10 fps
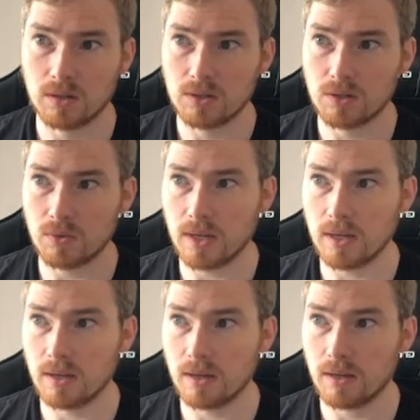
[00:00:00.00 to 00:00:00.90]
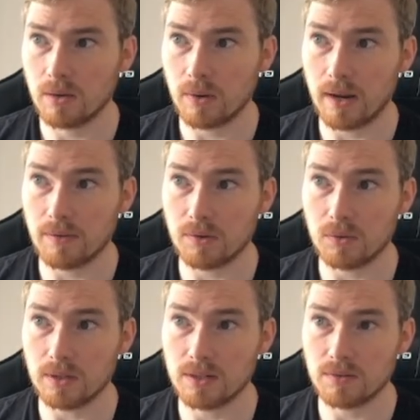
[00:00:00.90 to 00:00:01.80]
So here it'll have all
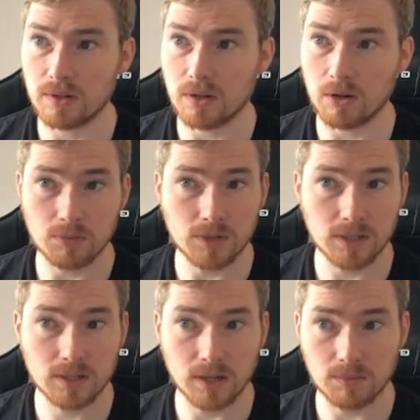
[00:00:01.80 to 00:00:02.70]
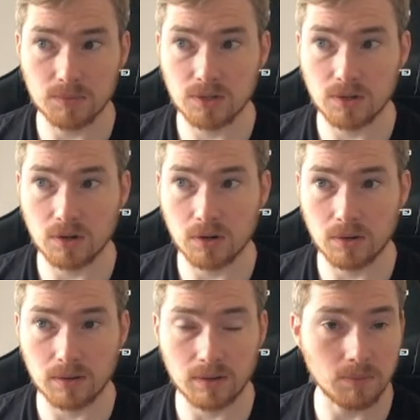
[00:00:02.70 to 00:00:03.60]
these different object types
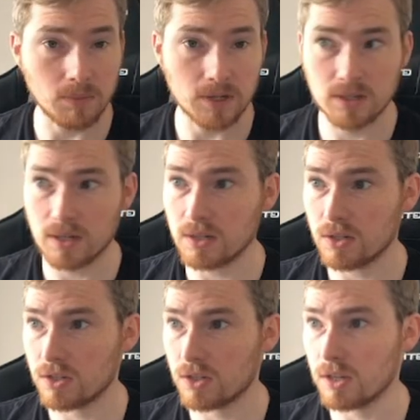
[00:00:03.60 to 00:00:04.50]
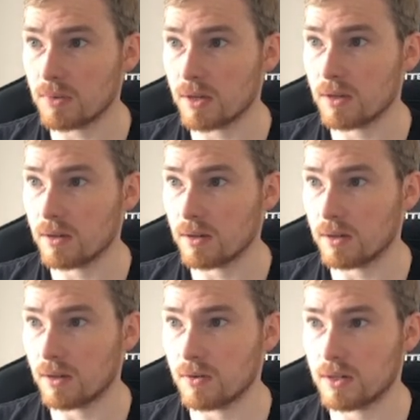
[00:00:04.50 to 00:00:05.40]
in my staging schema.
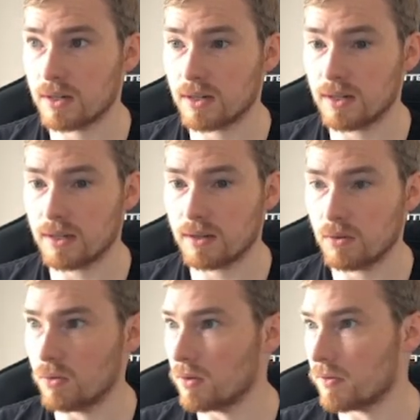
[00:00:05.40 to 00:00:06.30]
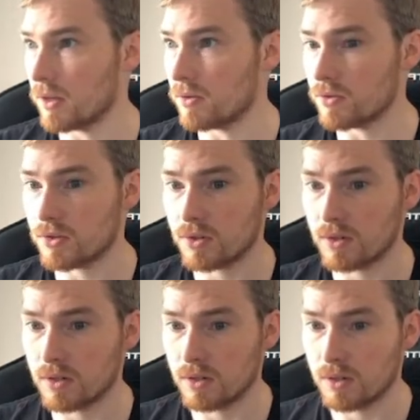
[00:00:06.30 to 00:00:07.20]
I'm going to click all of those,
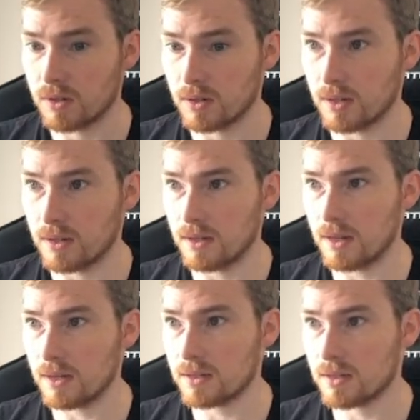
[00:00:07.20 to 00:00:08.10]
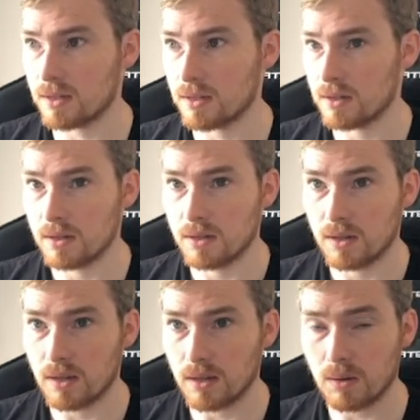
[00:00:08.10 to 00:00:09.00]
hit next,
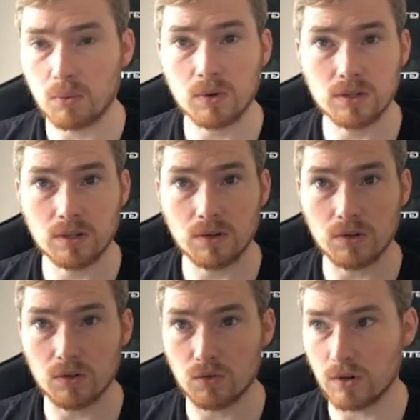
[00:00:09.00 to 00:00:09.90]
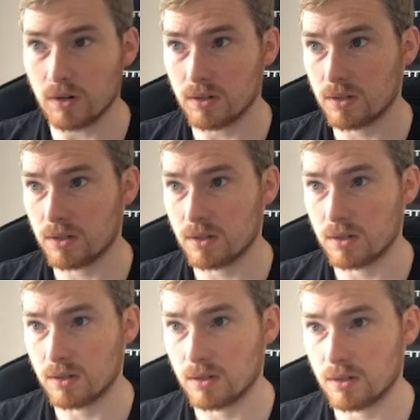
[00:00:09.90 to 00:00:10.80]
and I want to go and grant
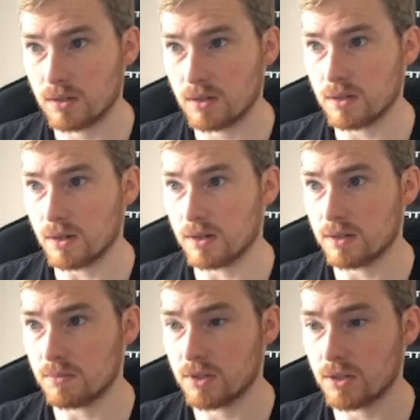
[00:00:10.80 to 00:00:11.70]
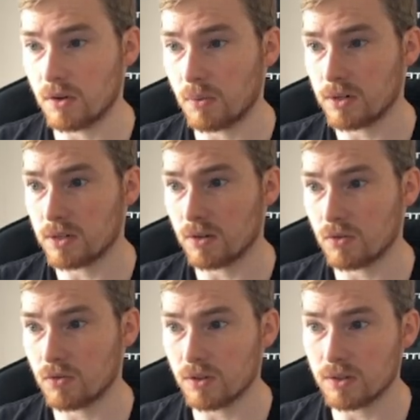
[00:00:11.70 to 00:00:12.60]
these items. So I want to go and
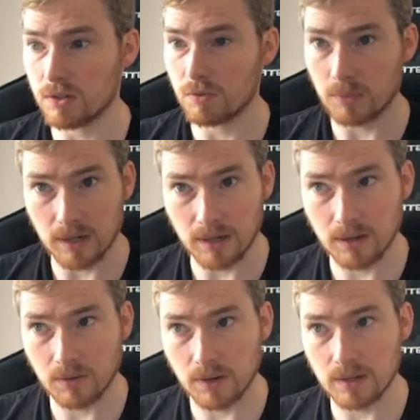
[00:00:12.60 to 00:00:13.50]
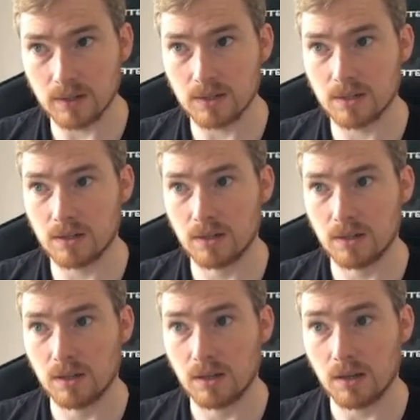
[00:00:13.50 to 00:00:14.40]
grant this for my Lego analyst.
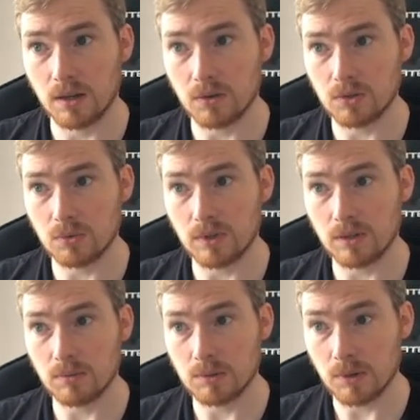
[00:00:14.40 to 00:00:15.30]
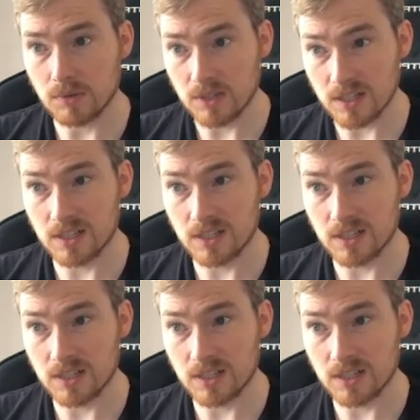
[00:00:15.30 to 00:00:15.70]
I also want them to be able to